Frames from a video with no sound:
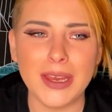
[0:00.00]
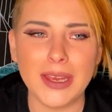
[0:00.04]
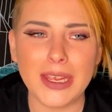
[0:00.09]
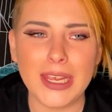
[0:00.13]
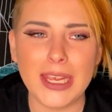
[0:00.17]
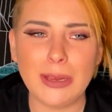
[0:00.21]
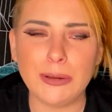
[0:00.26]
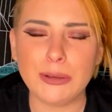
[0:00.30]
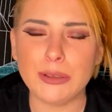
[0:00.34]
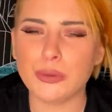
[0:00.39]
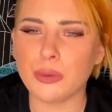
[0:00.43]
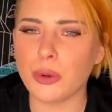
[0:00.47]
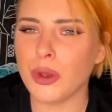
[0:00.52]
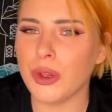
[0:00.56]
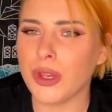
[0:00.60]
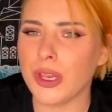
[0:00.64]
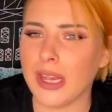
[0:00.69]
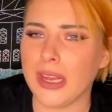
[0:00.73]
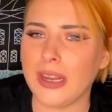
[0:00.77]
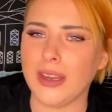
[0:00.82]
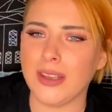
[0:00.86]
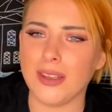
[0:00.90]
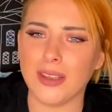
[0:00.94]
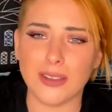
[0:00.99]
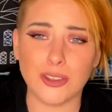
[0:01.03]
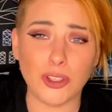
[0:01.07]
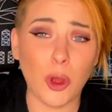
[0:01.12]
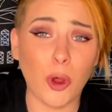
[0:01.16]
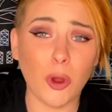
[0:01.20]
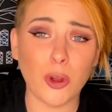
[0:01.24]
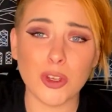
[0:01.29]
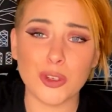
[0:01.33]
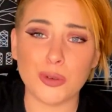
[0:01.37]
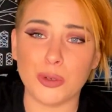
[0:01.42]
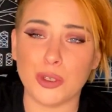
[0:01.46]
he was working in the
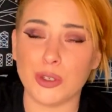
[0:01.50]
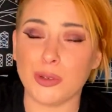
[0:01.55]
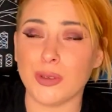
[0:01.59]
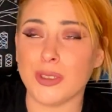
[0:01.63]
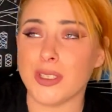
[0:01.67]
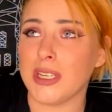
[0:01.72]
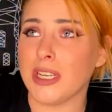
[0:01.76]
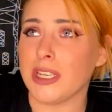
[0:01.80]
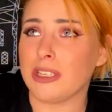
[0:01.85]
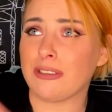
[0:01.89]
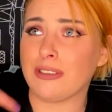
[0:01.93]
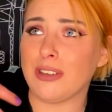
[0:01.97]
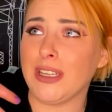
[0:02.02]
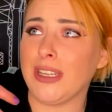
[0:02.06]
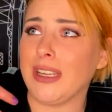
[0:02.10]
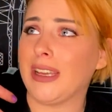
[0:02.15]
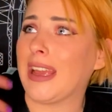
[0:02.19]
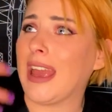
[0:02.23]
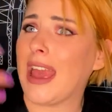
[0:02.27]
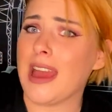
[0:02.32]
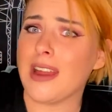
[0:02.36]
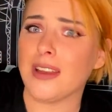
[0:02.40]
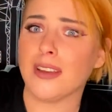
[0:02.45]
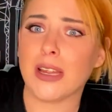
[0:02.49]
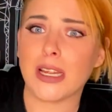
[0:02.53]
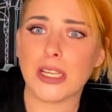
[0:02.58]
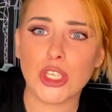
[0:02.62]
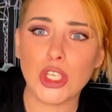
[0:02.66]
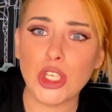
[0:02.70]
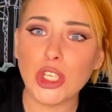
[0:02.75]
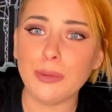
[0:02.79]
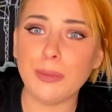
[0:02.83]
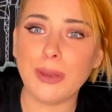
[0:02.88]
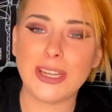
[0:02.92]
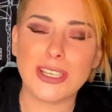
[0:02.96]
docks, which was literally, again, like
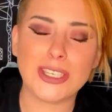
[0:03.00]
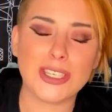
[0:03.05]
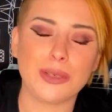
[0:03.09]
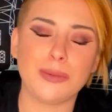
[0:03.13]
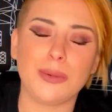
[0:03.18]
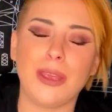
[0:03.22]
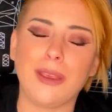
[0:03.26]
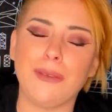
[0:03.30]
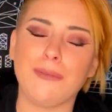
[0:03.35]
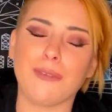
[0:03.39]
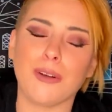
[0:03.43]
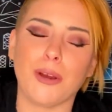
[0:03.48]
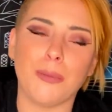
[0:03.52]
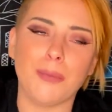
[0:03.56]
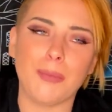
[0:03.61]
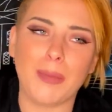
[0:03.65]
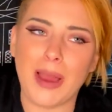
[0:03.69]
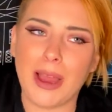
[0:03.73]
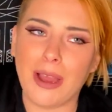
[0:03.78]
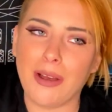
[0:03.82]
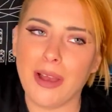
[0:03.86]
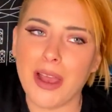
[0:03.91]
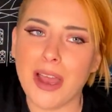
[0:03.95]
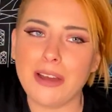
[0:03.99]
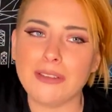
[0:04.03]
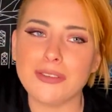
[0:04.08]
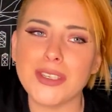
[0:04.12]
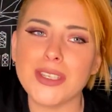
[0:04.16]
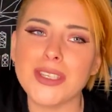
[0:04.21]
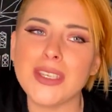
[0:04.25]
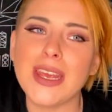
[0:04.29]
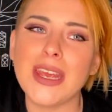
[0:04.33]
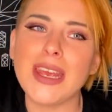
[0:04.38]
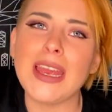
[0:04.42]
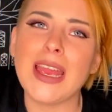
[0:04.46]
2 minutes away from our
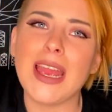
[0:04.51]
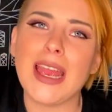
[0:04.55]
house.